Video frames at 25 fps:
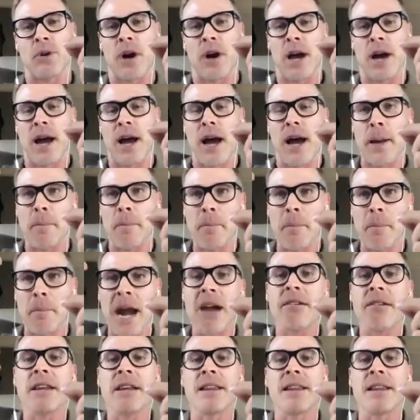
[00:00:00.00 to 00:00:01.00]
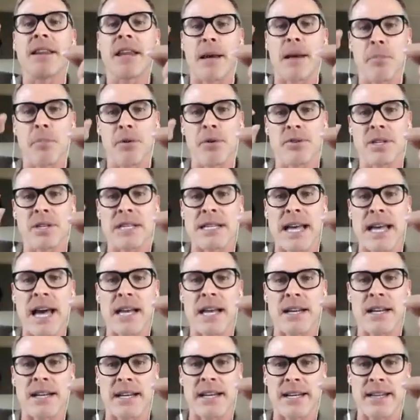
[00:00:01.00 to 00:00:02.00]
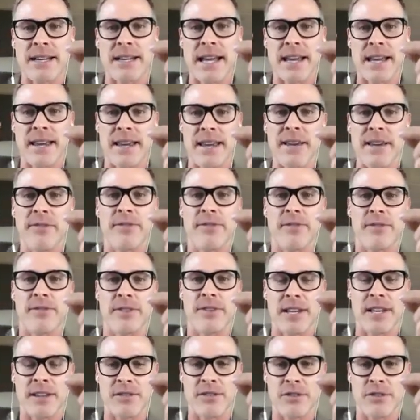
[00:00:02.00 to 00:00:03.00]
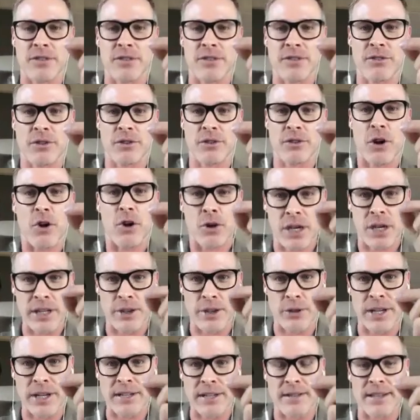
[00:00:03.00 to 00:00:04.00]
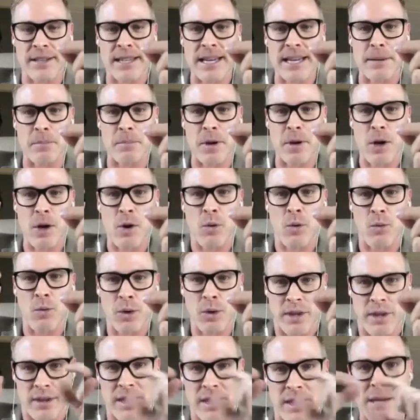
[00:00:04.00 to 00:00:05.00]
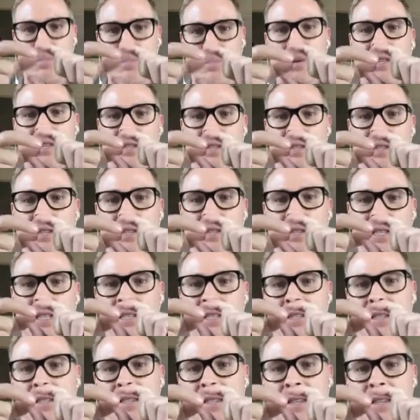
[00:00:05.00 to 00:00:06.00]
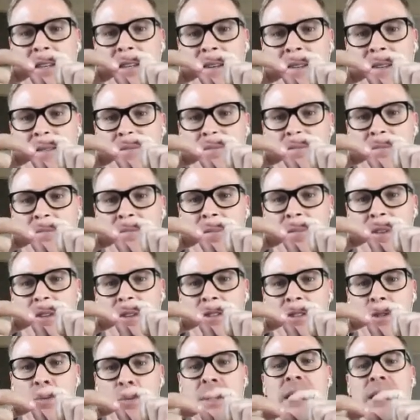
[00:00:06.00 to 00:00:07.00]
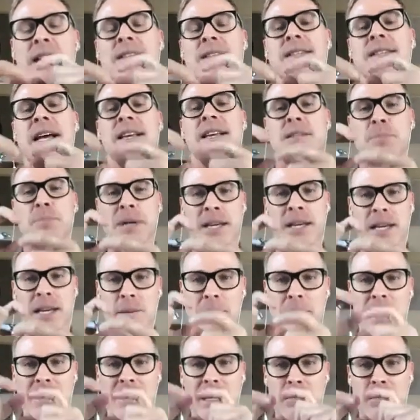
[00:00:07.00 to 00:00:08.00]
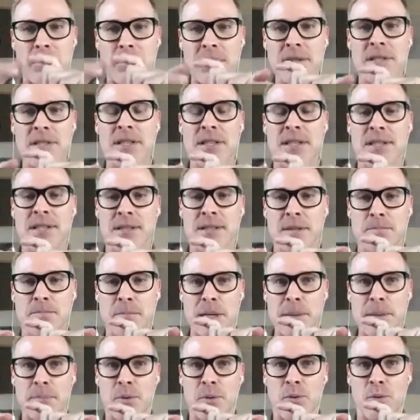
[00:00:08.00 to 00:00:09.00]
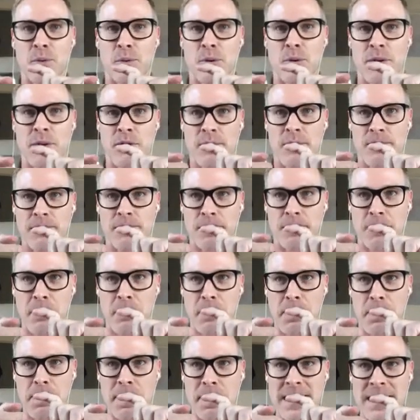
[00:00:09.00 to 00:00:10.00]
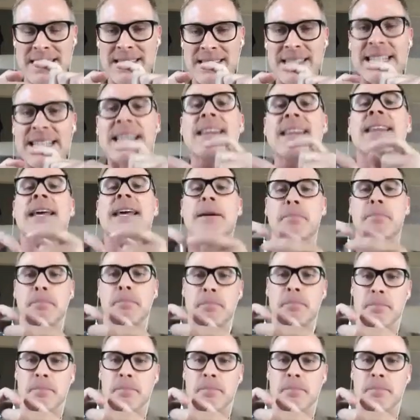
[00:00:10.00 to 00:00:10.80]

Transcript: I marry that personality, that gift that is totally unique to them, with their business. So when they start speaking about their business, people see them.